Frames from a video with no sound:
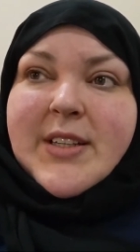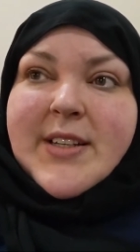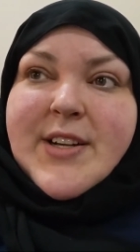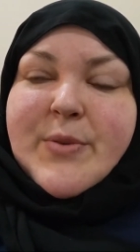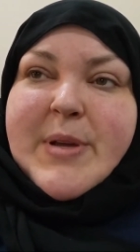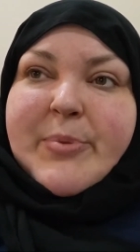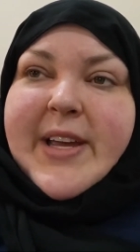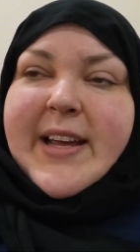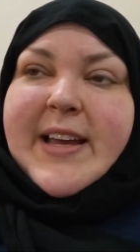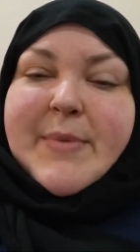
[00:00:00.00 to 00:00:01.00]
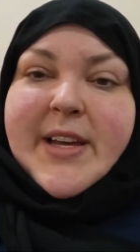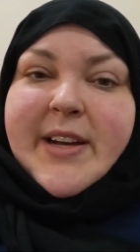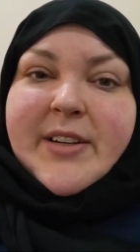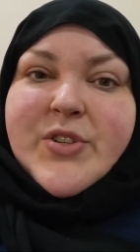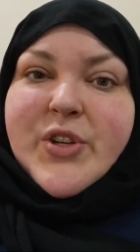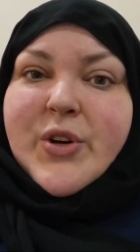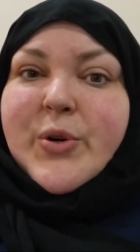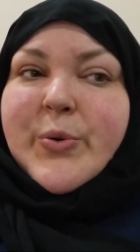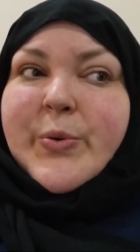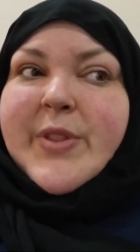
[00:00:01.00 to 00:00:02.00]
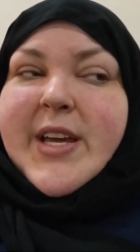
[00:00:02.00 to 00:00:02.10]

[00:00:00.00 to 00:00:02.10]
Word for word: you know, people can't get me here, so